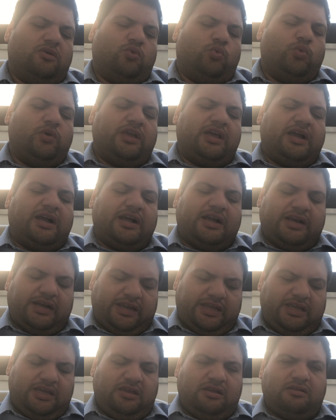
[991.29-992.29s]
we
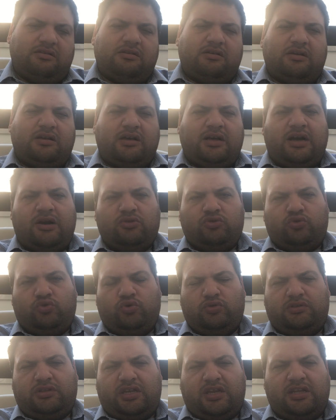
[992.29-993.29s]
agree how
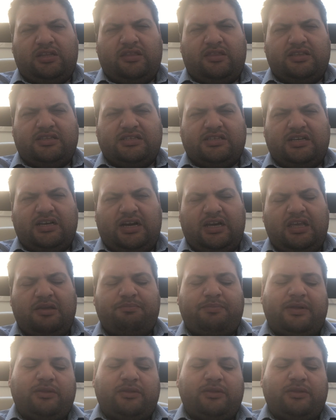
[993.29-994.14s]
to treat this guy,